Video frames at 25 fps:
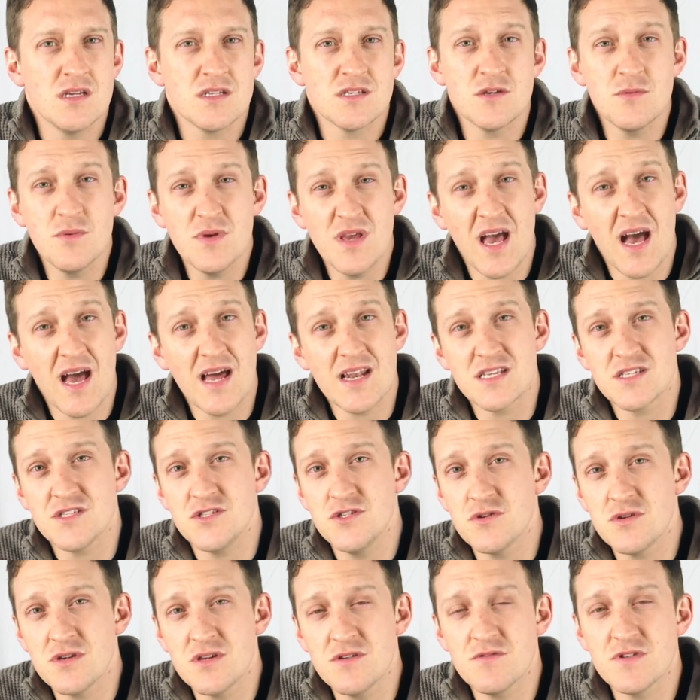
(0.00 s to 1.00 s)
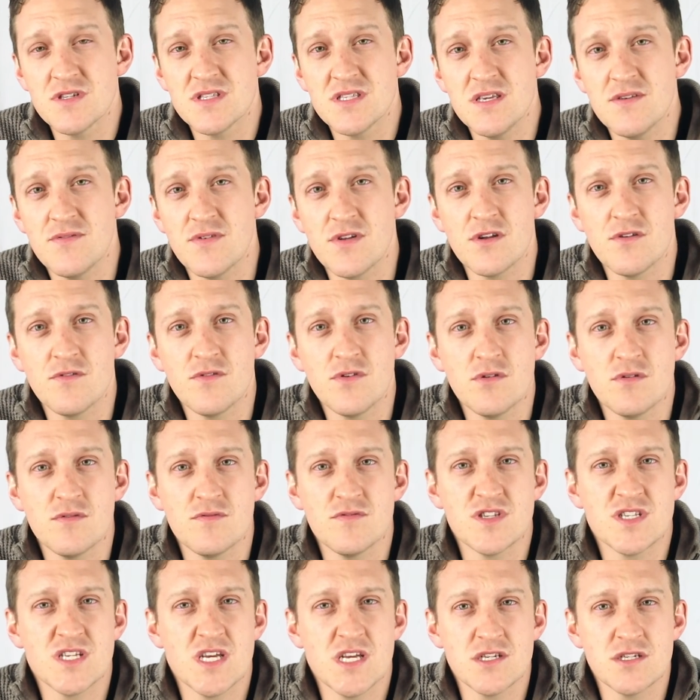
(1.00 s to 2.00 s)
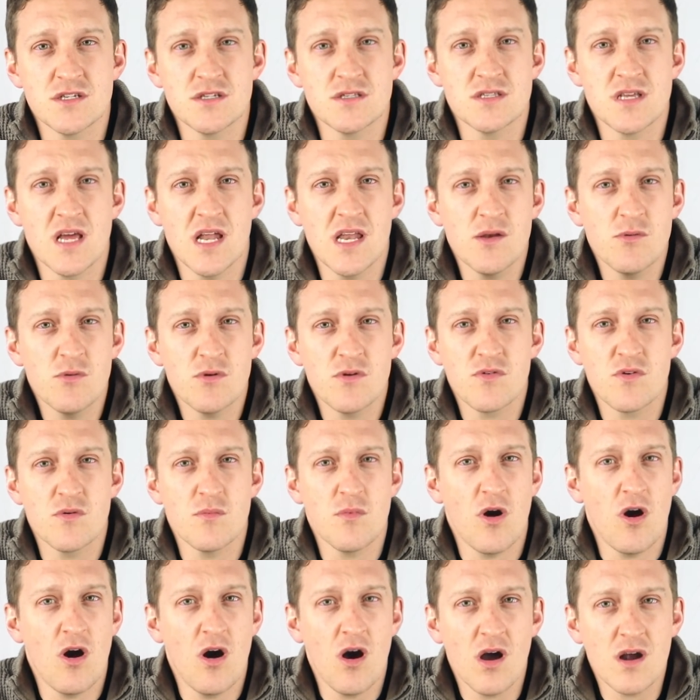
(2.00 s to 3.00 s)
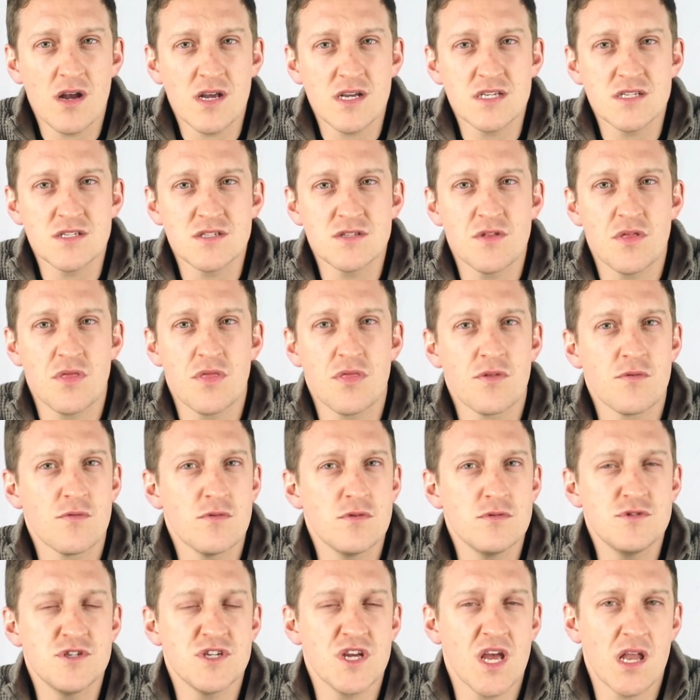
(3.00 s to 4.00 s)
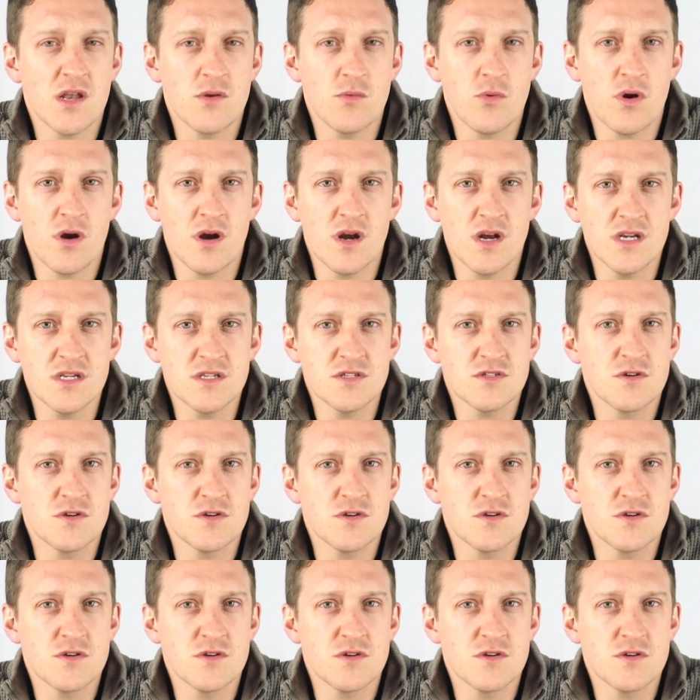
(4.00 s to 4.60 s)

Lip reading: To be honest, you could receive interview invitations anywhere from August through January,